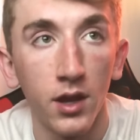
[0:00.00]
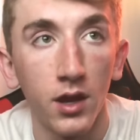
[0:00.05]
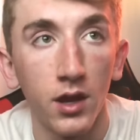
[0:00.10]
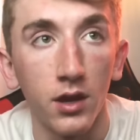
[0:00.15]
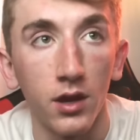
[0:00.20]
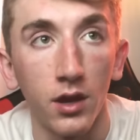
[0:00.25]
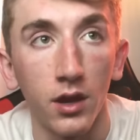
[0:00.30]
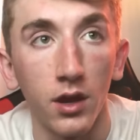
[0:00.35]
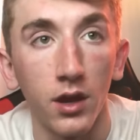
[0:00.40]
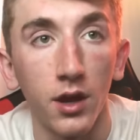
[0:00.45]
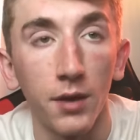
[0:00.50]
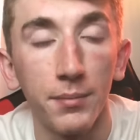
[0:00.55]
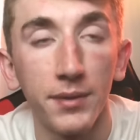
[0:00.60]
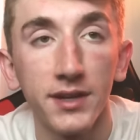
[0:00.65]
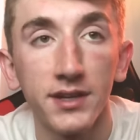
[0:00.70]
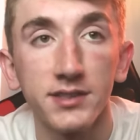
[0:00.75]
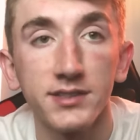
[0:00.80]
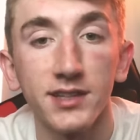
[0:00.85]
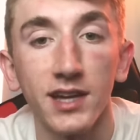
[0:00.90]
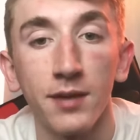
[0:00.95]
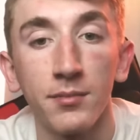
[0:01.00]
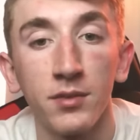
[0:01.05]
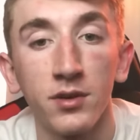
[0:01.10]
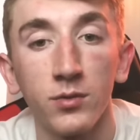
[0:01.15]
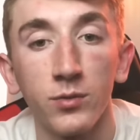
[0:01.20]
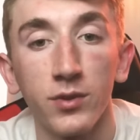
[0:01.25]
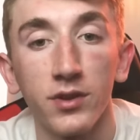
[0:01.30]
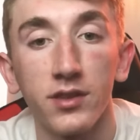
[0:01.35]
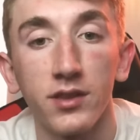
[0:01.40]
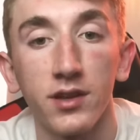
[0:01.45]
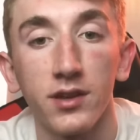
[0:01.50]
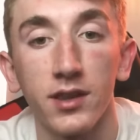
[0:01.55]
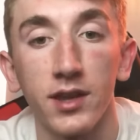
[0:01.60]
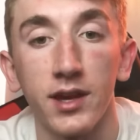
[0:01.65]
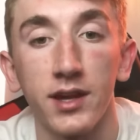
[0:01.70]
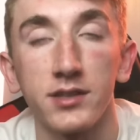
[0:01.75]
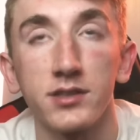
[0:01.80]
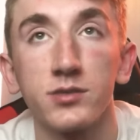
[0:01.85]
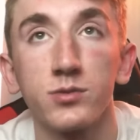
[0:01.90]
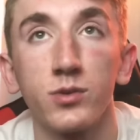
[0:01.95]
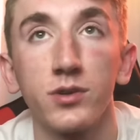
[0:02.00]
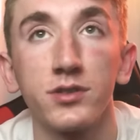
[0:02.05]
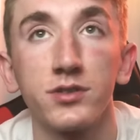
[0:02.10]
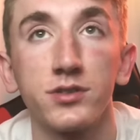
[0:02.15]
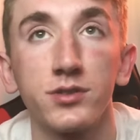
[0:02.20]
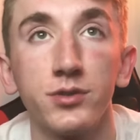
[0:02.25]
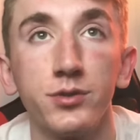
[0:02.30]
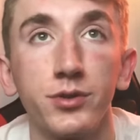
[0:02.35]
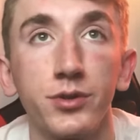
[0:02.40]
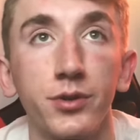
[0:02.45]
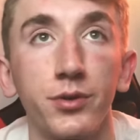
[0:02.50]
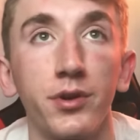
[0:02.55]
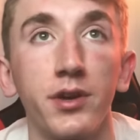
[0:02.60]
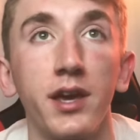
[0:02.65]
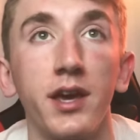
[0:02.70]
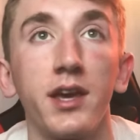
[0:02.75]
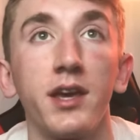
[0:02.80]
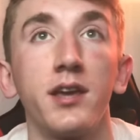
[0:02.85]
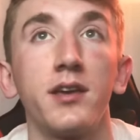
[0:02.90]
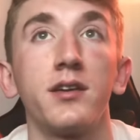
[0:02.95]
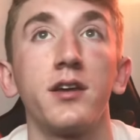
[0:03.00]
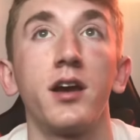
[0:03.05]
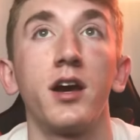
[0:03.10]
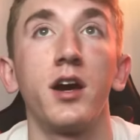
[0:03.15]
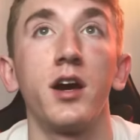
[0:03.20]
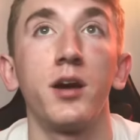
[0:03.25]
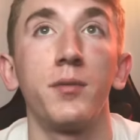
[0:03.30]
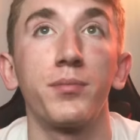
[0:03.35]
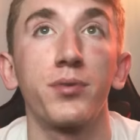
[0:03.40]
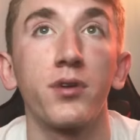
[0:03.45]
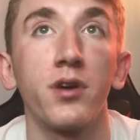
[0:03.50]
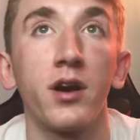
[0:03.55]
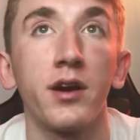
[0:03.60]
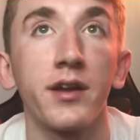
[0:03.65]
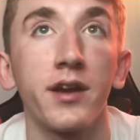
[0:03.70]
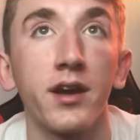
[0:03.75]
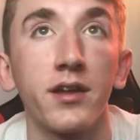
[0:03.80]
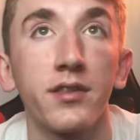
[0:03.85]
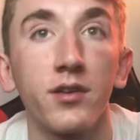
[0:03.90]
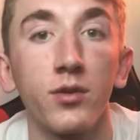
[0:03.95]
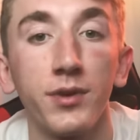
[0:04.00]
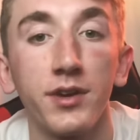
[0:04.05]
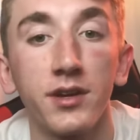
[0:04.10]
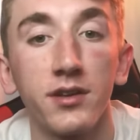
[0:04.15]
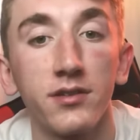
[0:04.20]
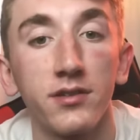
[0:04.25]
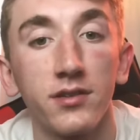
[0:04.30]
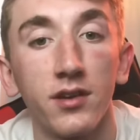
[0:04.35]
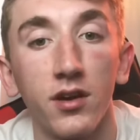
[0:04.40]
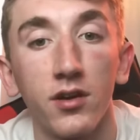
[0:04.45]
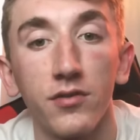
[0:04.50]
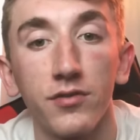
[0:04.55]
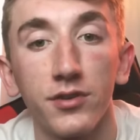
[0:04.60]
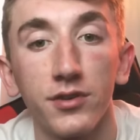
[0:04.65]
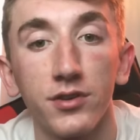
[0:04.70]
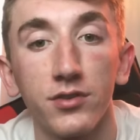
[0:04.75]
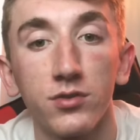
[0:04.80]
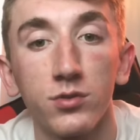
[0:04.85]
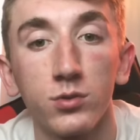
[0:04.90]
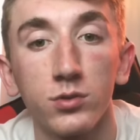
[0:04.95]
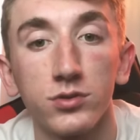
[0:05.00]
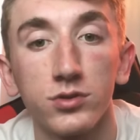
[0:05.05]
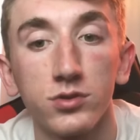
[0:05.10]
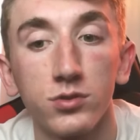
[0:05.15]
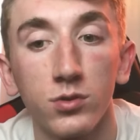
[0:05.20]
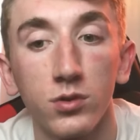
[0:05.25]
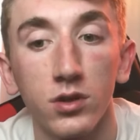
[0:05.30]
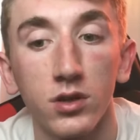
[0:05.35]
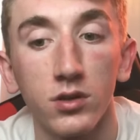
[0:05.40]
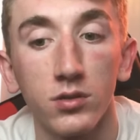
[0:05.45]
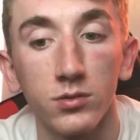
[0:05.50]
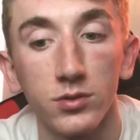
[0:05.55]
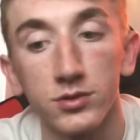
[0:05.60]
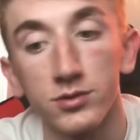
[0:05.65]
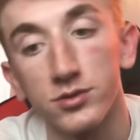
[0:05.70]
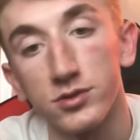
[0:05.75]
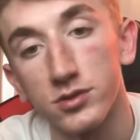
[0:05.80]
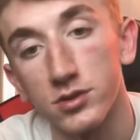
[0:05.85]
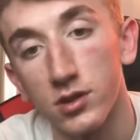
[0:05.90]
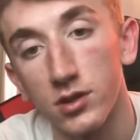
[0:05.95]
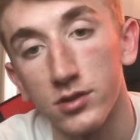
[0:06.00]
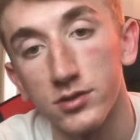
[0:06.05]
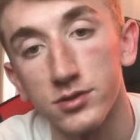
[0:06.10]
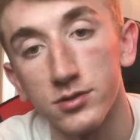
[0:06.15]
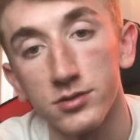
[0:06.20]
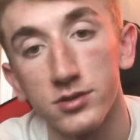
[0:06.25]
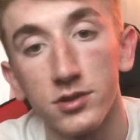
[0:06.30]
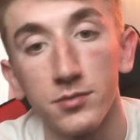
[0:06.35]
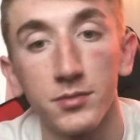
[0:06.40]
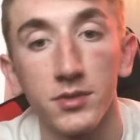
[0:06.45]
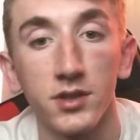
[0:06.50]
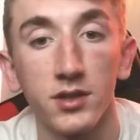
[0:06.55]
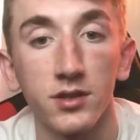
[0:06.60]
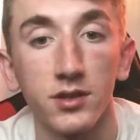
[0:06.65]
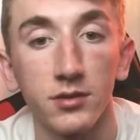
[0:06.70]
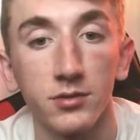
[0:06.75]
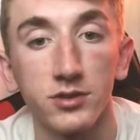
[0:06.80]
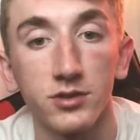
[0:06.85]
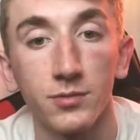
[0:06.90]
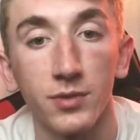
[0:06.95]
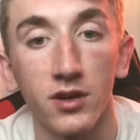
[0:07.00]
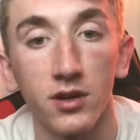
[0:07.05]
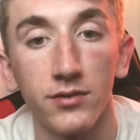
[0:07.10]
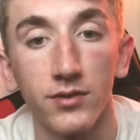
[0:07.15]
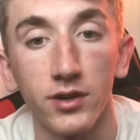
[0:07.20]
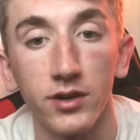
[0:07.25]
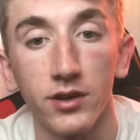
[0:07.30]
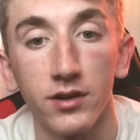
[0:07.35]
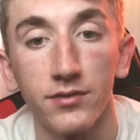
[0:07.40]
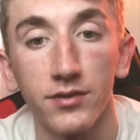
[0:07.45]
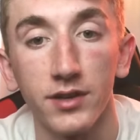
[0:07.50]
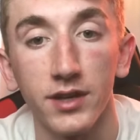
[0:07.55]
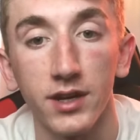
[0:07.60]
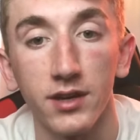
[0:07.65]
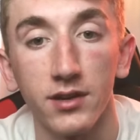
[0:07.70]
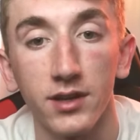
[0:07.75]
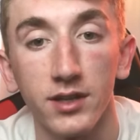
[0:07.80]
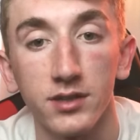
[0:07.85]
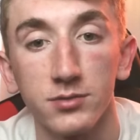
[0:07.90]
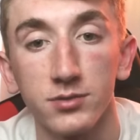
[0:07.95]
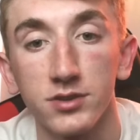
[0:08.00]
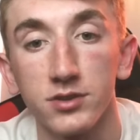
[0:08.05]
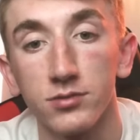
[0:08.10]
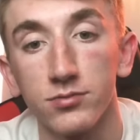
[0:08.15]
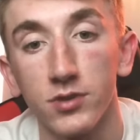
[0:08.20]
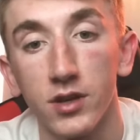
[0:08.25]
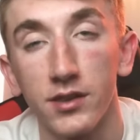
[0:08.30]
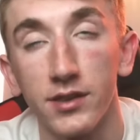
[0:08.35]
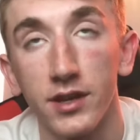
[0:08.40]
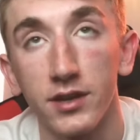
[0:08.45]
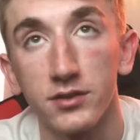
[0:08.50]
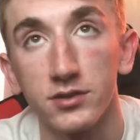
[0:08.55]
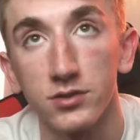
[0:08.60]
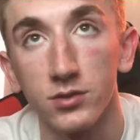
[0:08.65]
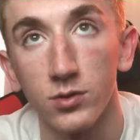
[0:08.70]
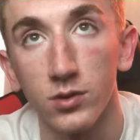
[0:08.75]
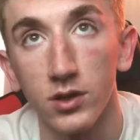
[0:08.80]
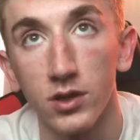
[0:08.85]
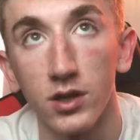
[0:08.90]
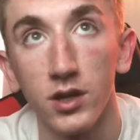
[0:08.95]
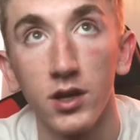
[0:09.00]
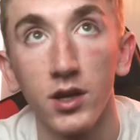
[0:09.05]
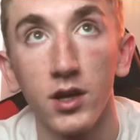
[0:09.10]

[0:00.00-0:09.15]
Uh, a big assignment with the class was to create a product that we could sell for the school store, which was also something that was a part of our grade for that class was to run that store.